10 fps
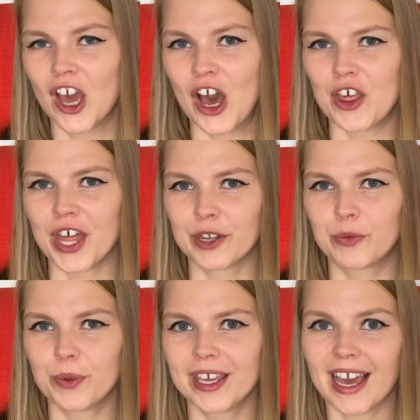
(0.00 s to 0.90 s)
that
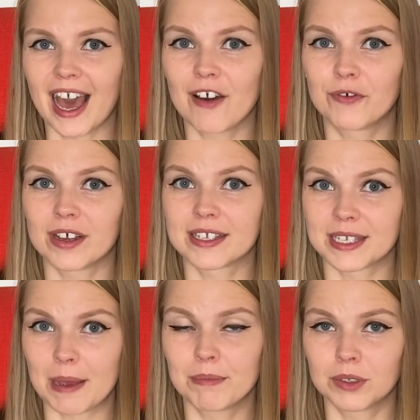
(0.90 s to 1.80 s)
we have
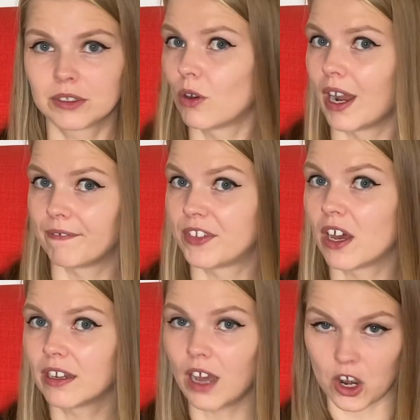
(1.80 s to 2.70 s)
assembled or have
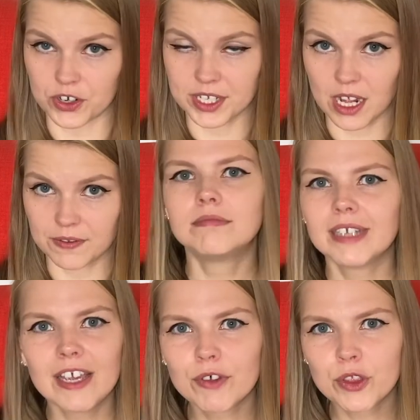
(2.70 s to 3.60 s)
done ourselves,
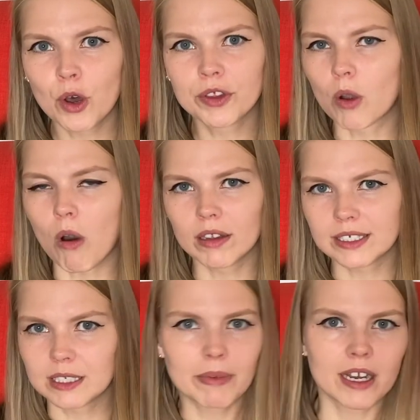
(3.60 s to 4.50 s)
even though the
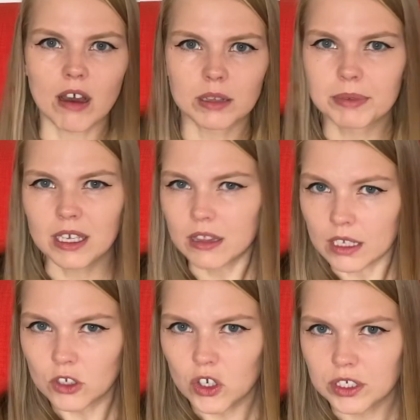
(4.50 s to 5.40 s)
quality may not be
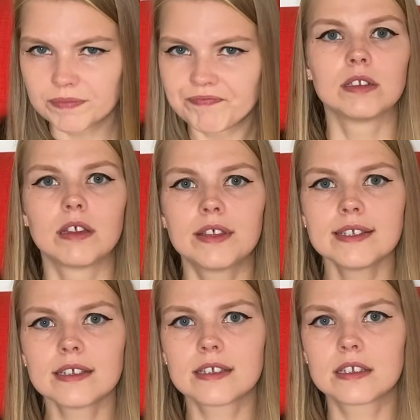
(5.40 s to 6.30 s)
that good.
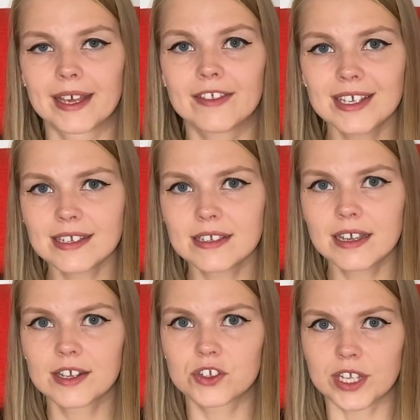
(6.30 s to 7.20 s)
This is the
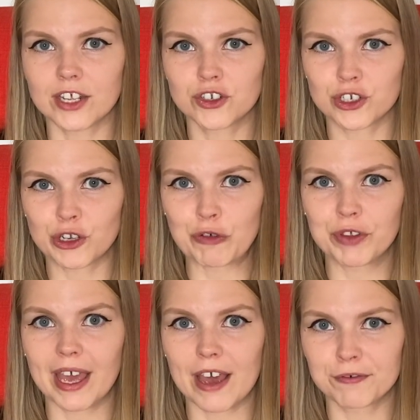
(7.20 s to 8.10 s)
extension of
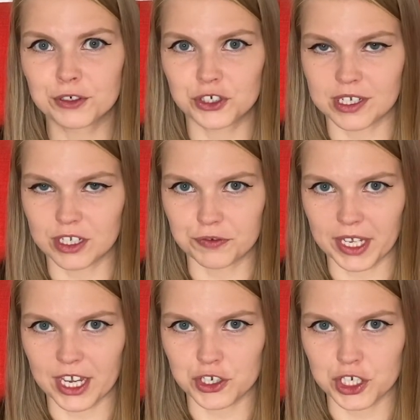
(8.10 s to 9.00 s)
the effort
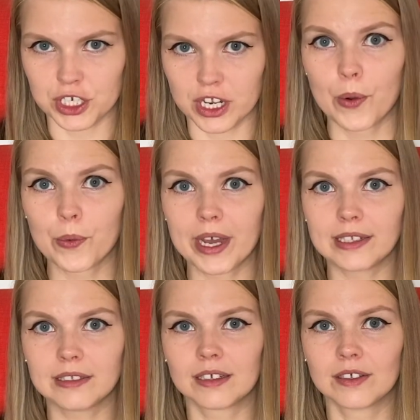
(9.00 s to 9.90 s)
justification.
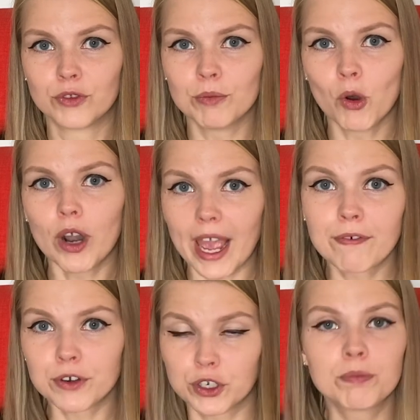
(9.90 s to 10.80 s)
When the more
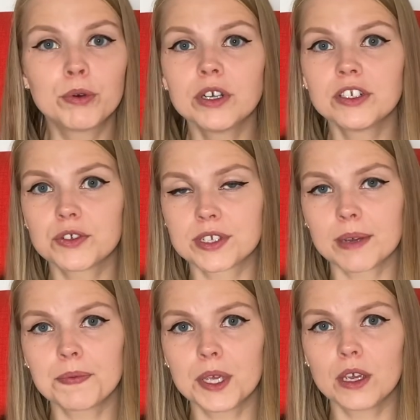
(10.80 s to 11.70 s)
effort you put into
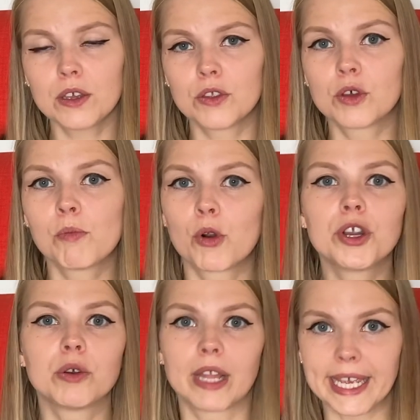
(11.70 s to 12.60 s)
something, the more
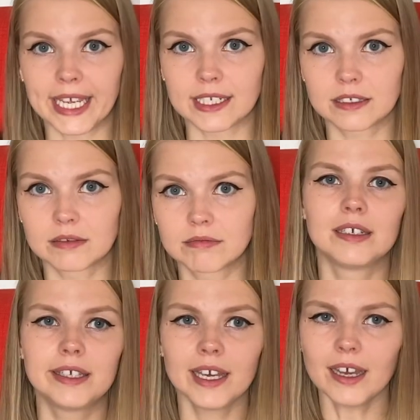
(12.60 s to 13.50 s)
you like it.
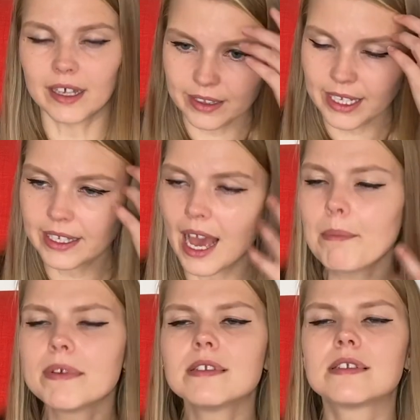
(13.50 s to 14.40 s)
Yeah, that
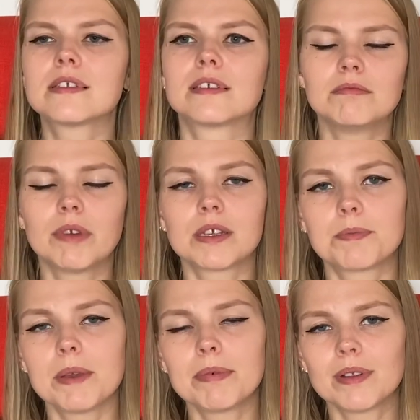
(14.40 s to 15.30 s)
happens because
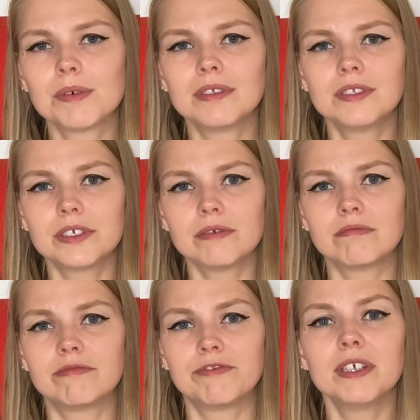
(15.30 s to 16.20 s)
people want to
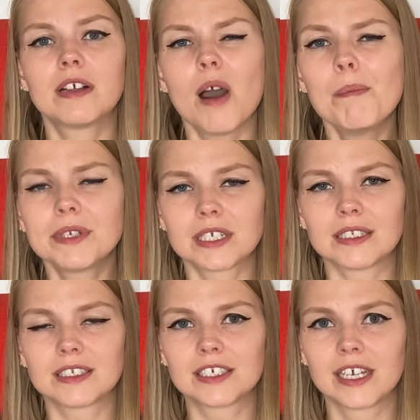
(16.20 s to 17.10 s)
feel
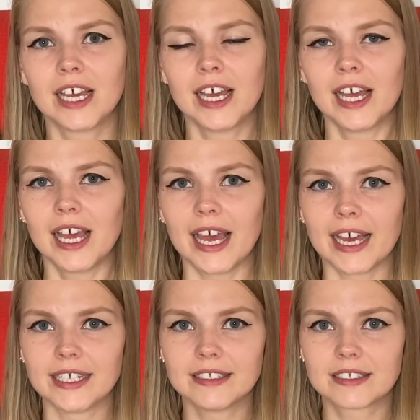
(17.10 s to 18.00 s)
competent.
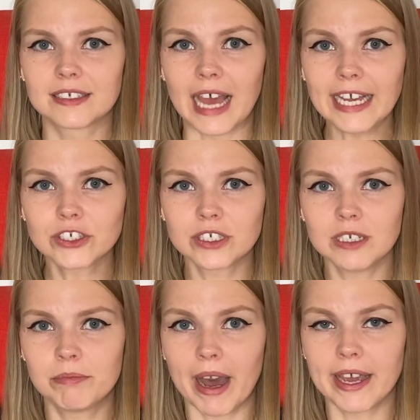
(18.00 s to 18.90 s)
And actually
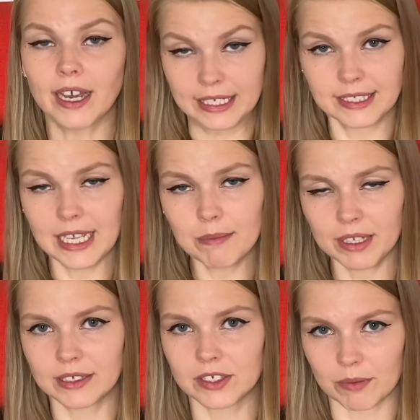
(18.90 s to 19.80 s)
by
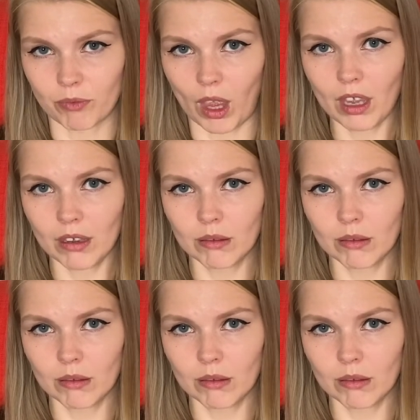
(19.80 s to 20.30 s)
assembling something,